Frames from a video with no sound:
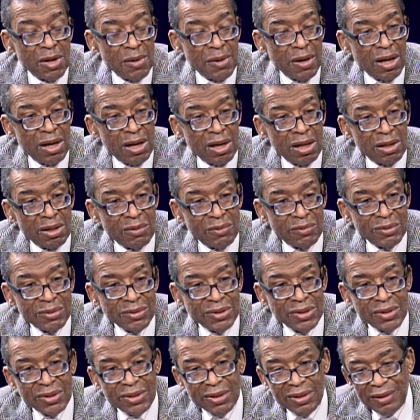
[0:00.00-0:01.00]
what
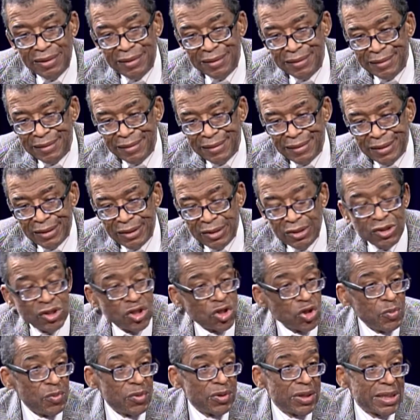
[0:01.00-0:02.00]
would you call a
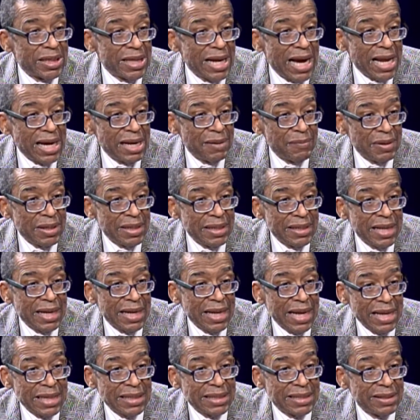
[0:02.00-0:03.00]
consumer economy that
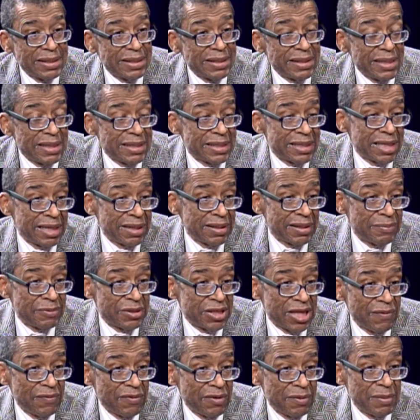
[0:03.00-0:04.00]
has to exist.
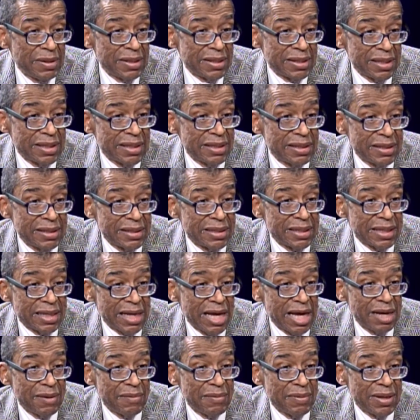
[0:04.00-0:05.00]
70% of this
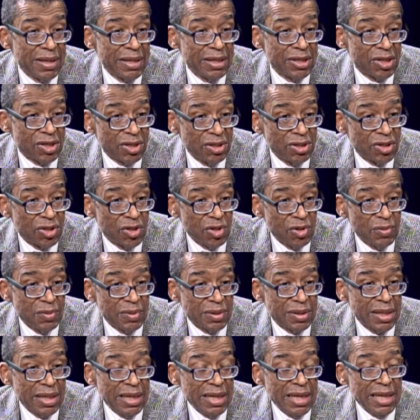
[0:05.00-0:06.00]
economy is
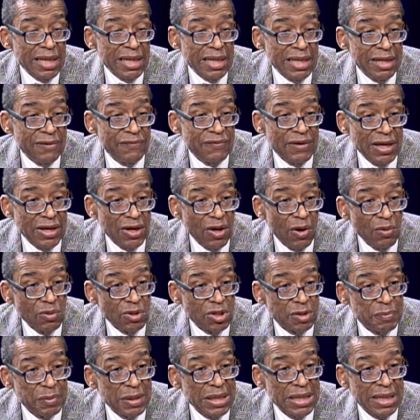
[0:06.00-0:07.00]
consumers, and if they don't
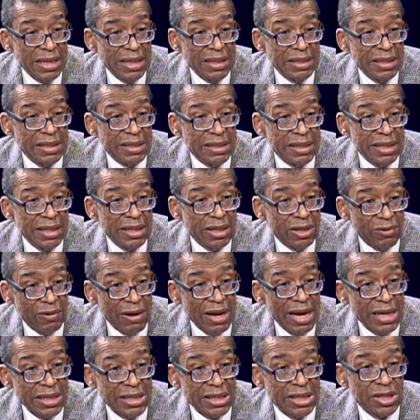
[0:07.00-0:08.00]
spend, this thing
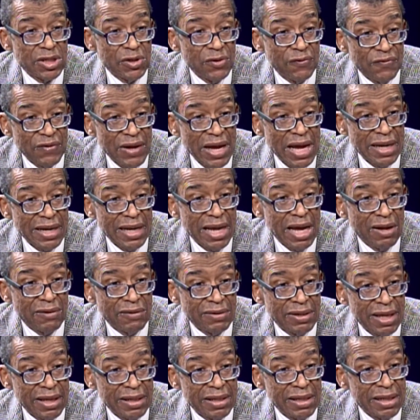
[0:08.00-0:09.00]
crashes. You find
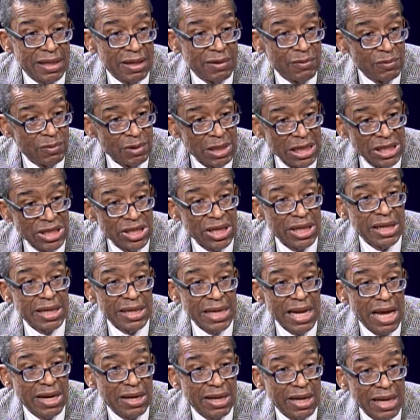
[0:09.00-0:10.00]
out that when they shut it
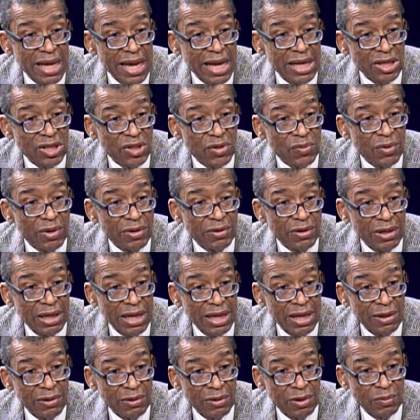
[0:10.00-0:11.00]
down during
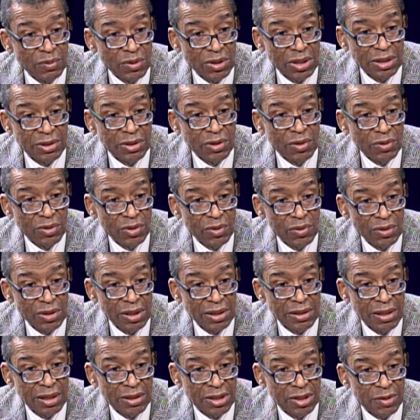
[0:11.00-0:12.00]

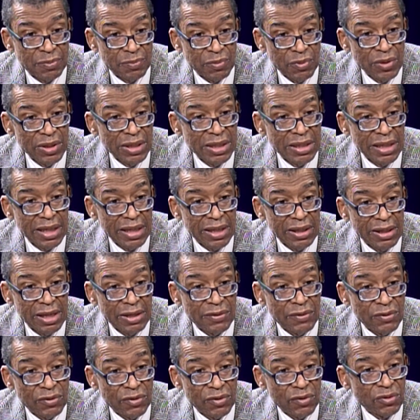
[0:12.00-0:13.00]
that spring there,
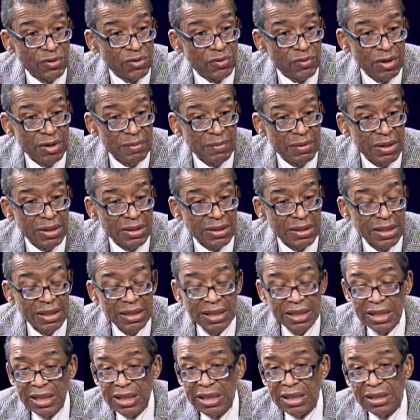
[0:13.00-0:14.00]
those 3 months,
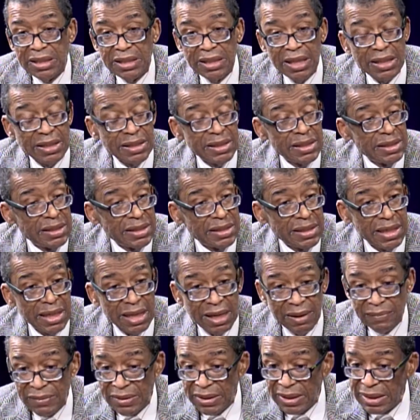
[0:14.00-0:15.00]
shut this
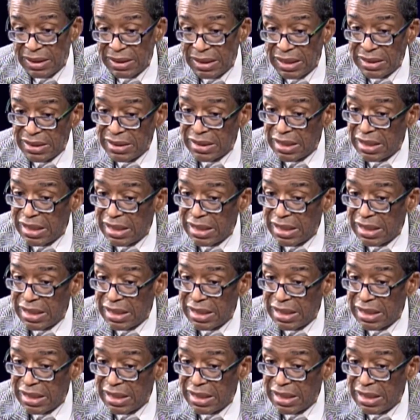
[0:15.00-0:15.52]
damn thing. They shut